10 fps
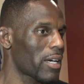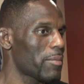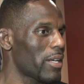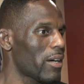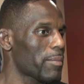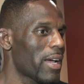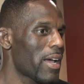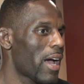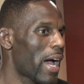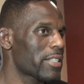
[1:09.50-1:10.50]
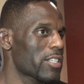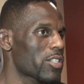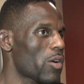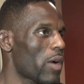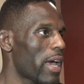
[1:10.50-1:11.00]
coming up. I
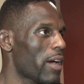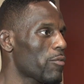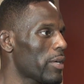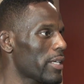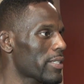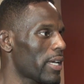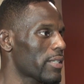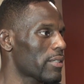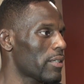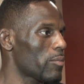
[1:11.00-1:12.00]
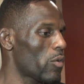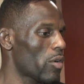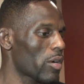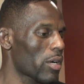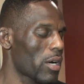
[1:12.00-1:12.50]
just don't have what it takes
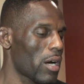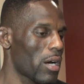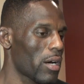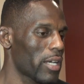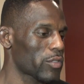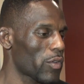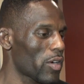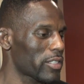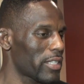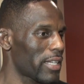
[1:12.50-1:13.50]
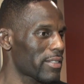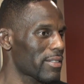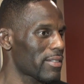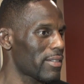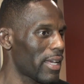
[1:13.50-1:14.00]
anymore uh, as far as that,
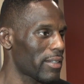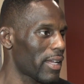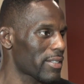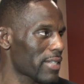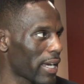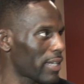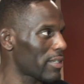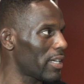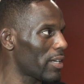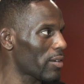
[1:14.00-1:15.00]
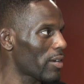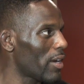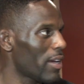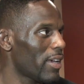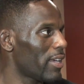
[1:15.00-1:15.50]
that, that second gear.
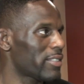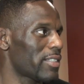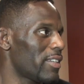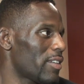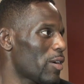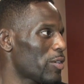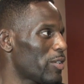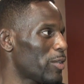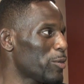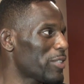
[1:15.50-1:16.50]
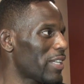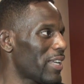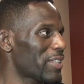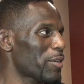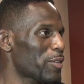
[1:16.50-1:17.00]
It's, you know, you lose it
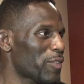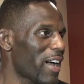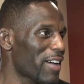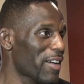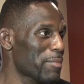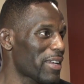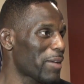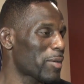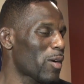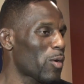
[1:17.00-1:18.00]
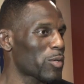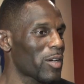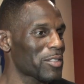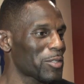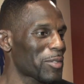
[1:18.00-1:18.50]
at 35. I've been able to hold
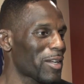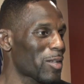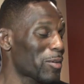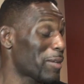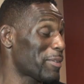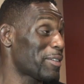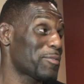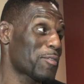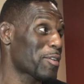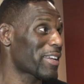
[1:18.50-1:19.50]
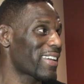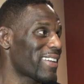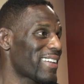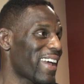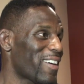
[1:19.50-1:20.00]
on to it all the way up into 40,
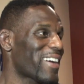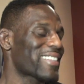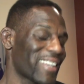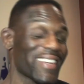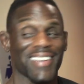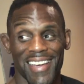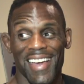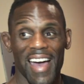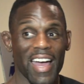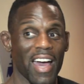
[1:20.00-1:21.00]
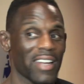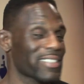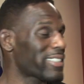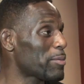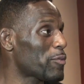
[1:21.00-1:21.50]
and now I think, I
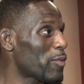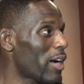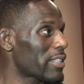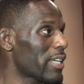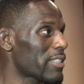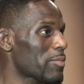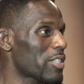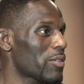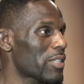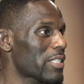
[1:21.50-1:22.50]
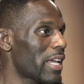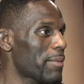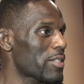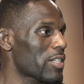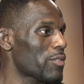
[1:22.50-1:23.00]
honestly, before I take some serious
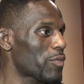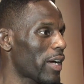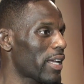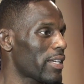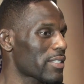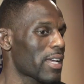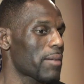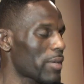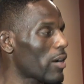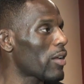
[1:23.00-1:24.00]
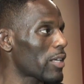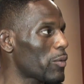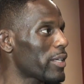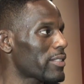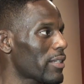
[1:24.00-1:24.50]
damage in a fight, it's time to call it
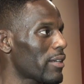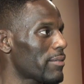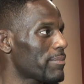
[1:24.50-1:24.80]
quits.